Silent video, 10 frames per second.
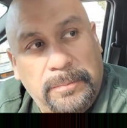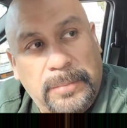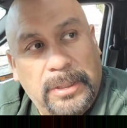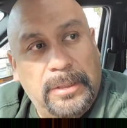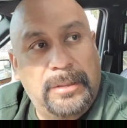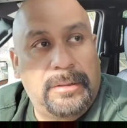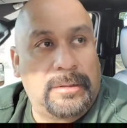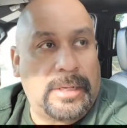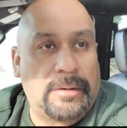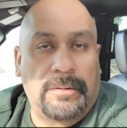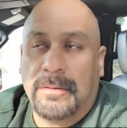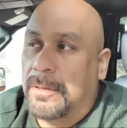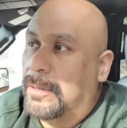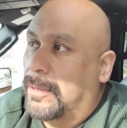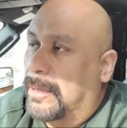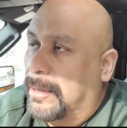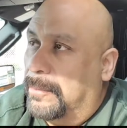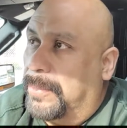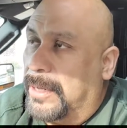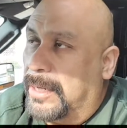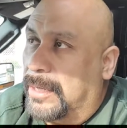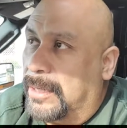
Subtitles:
minute now. But